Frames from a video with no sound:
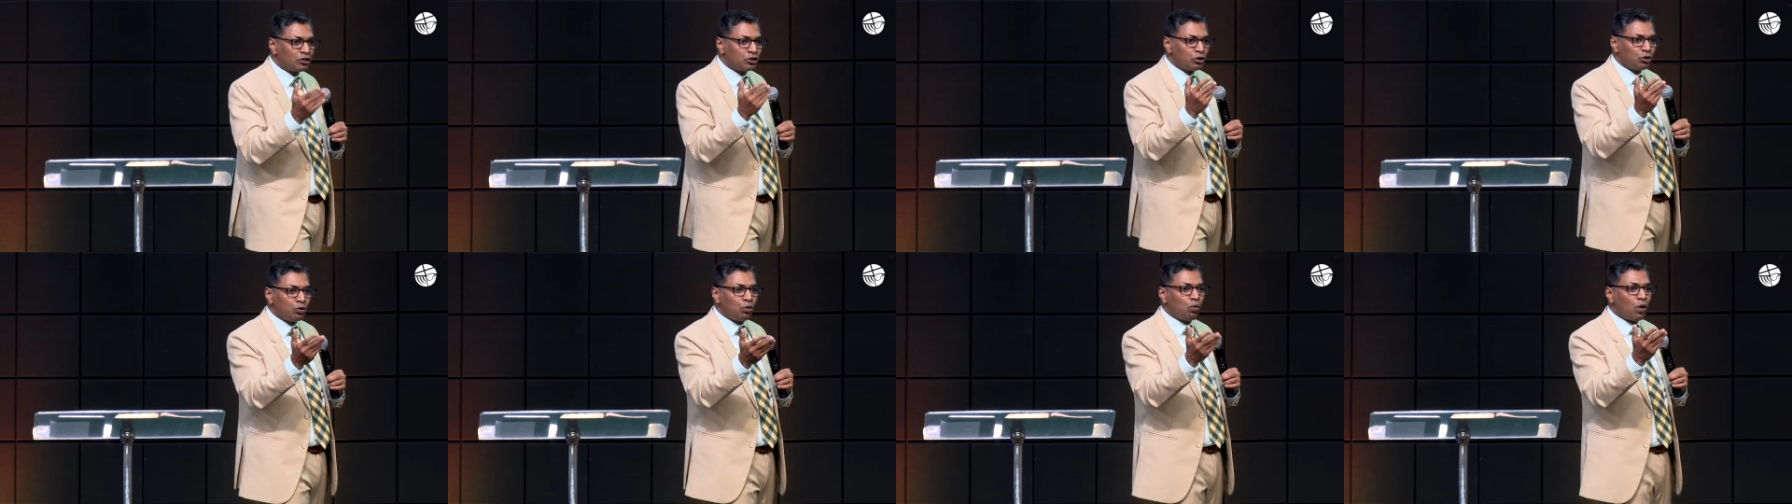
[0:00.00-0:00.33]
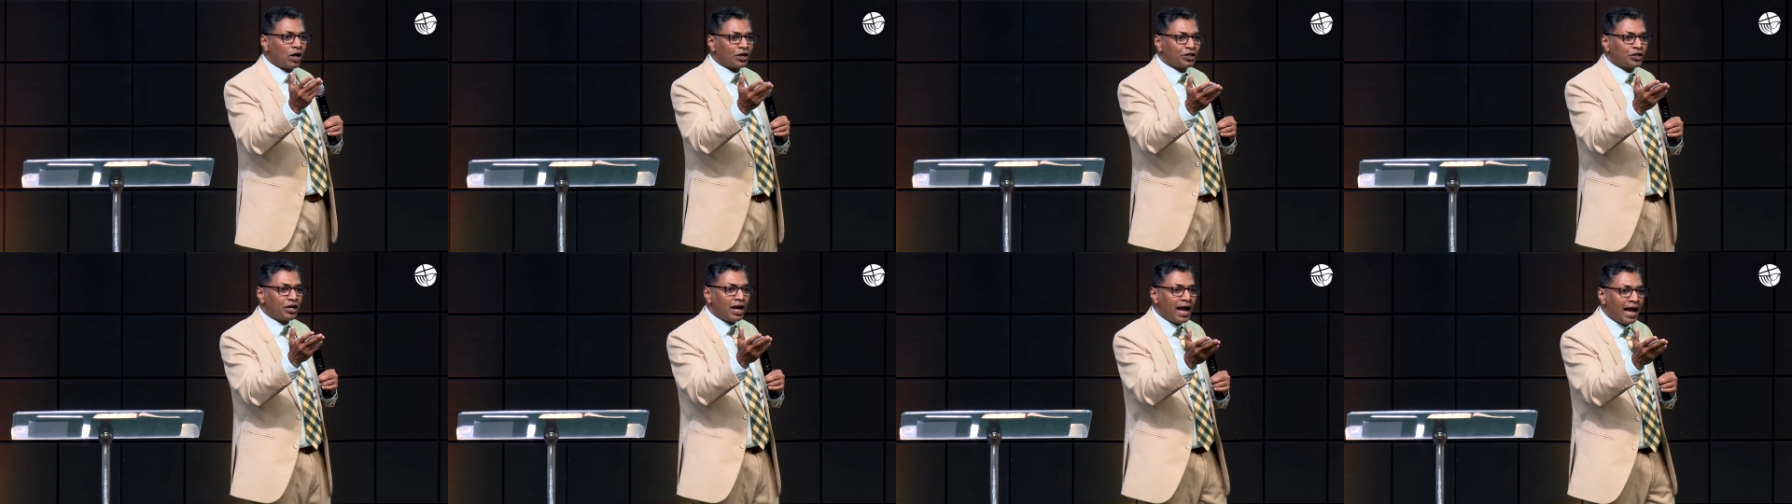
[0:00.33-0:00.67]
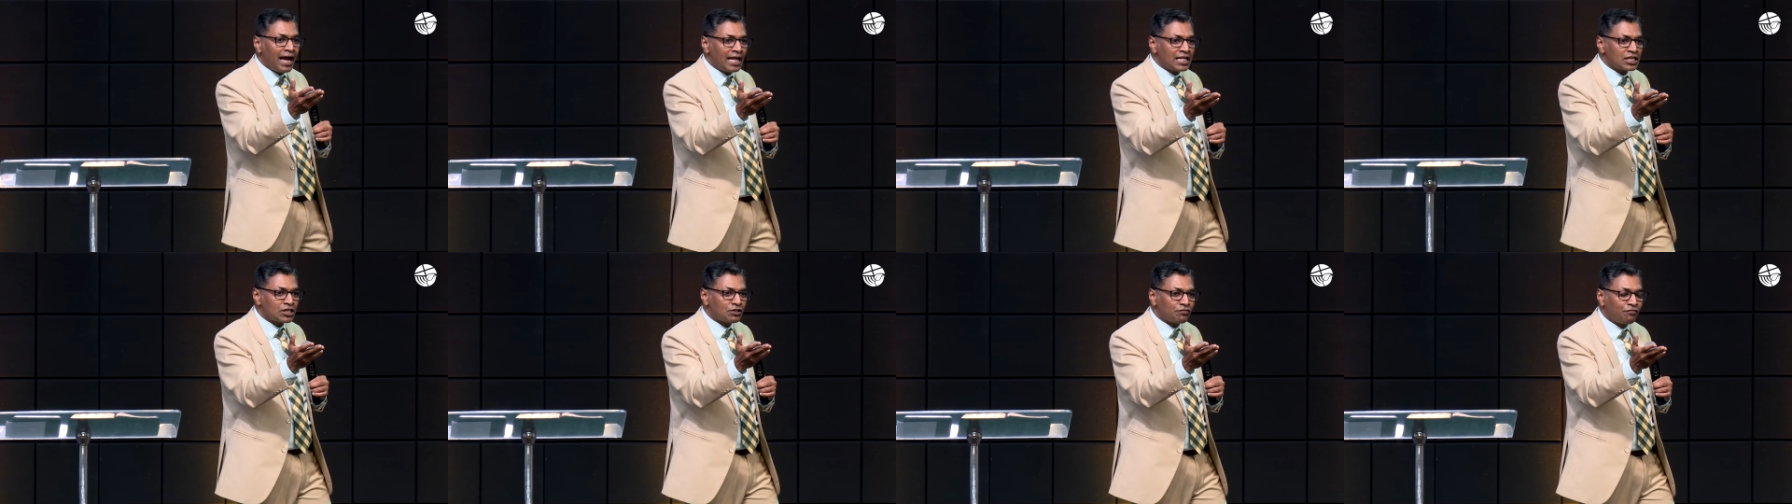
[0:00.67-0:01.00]
do what your
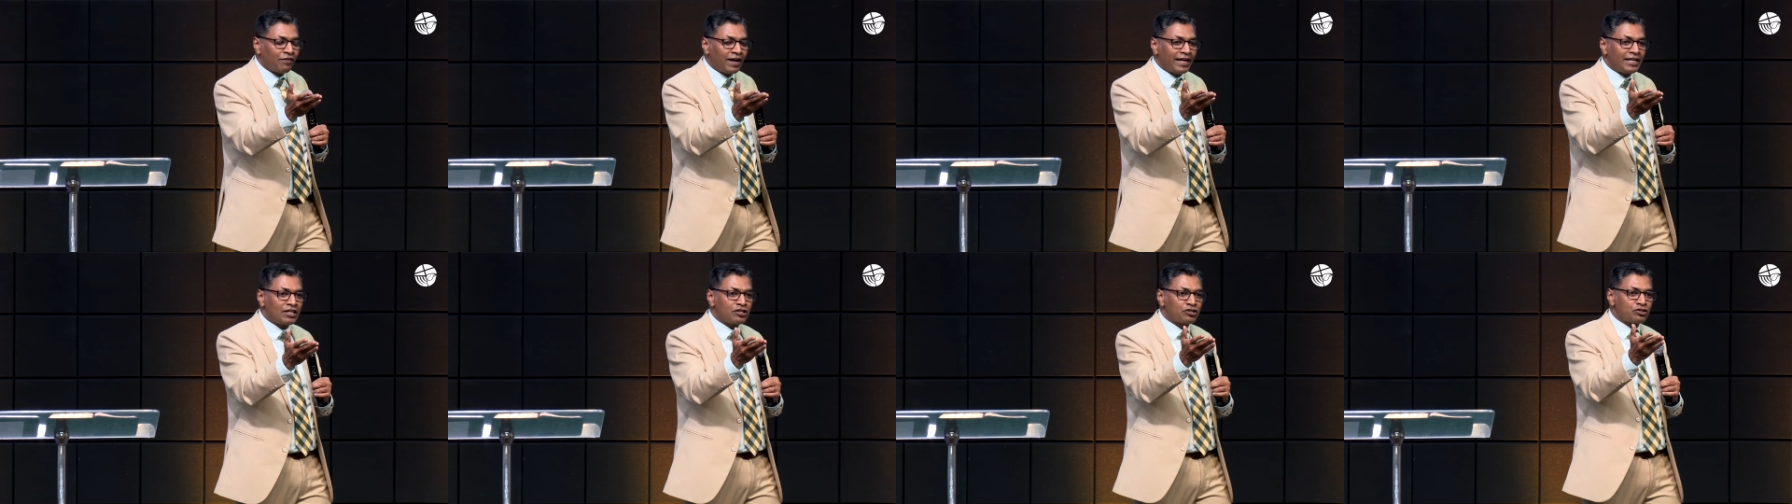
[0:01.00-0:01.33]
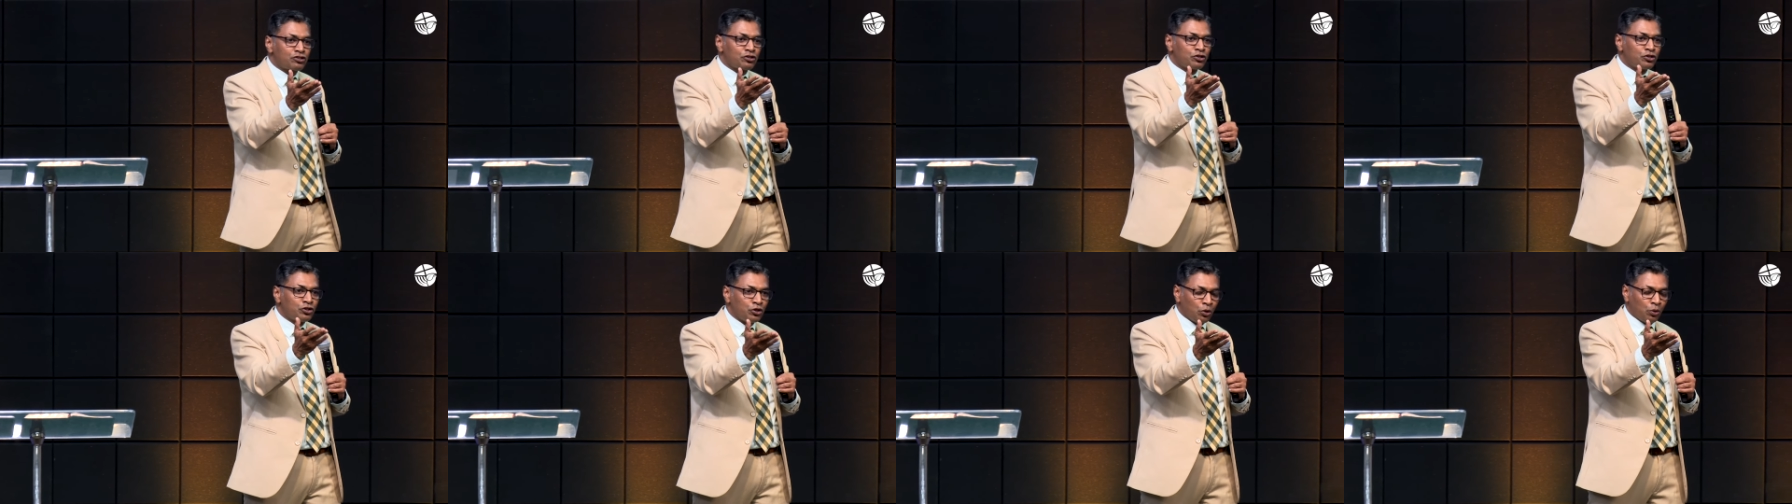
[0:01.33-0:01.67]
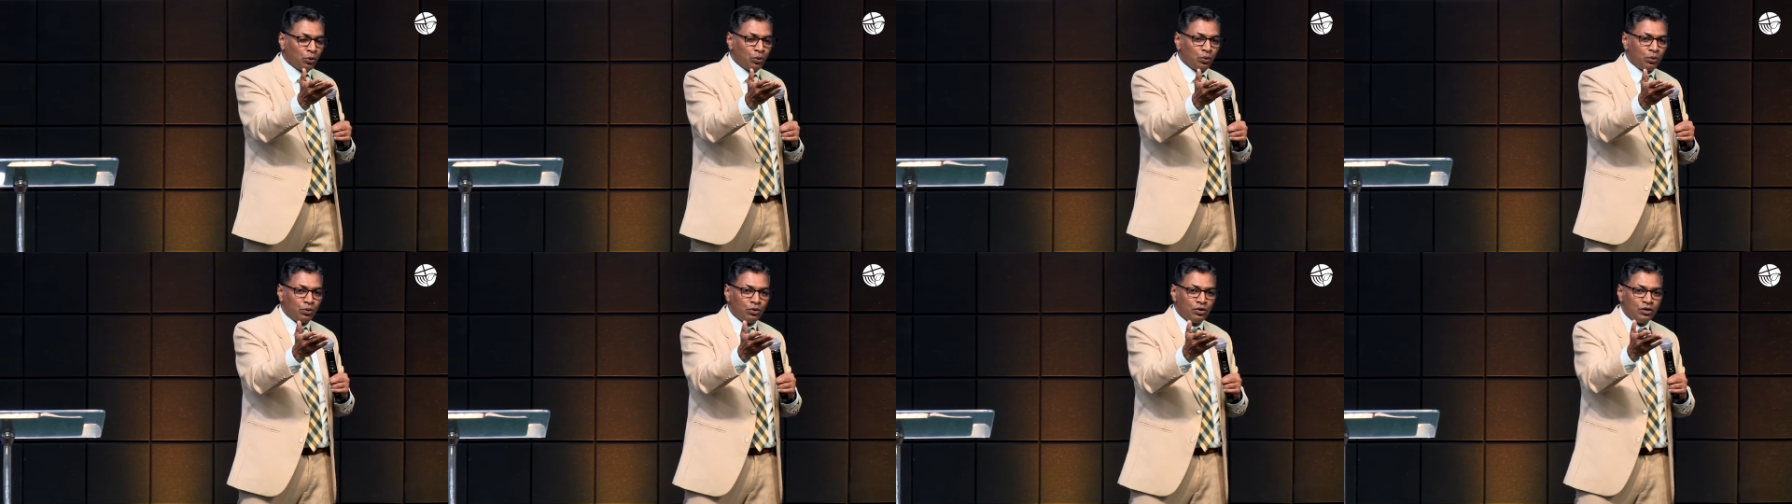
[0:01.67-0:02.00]
hands finds to
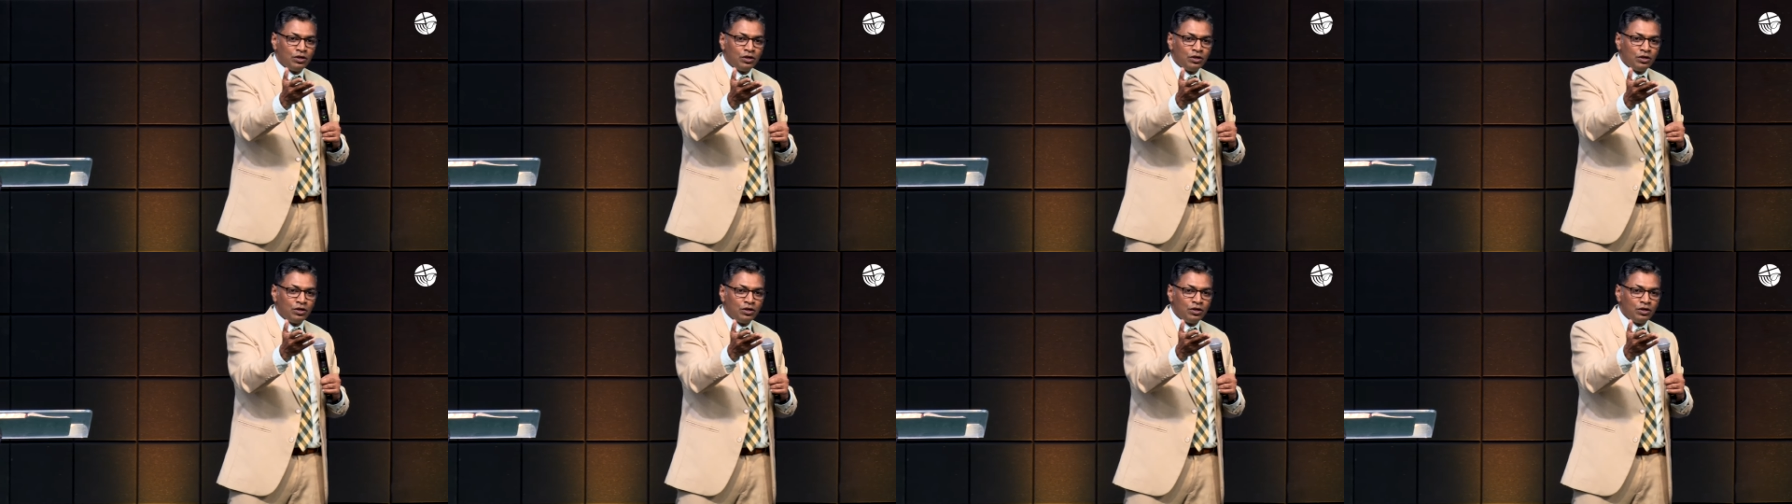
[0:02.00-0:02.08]
do.